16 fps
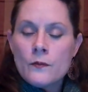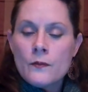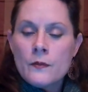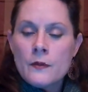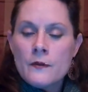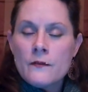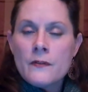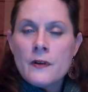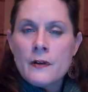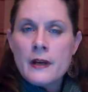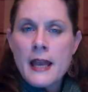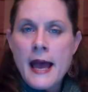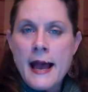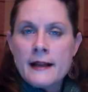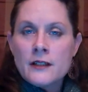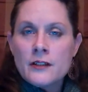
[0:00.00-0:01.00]

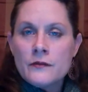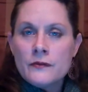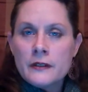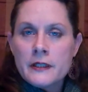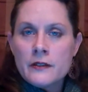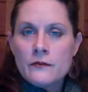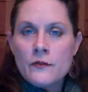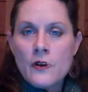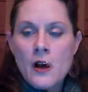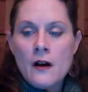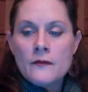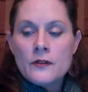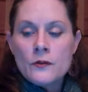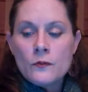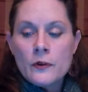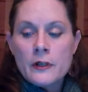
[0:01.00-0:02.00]
very actively
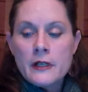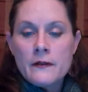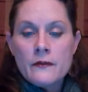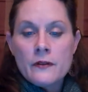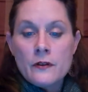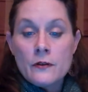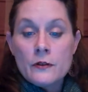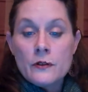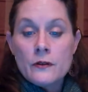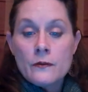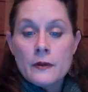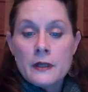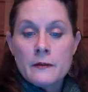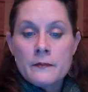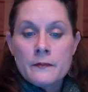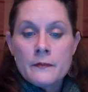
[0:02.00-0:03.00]
involved in whatever they're
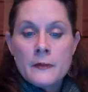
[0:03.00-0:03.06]
doing.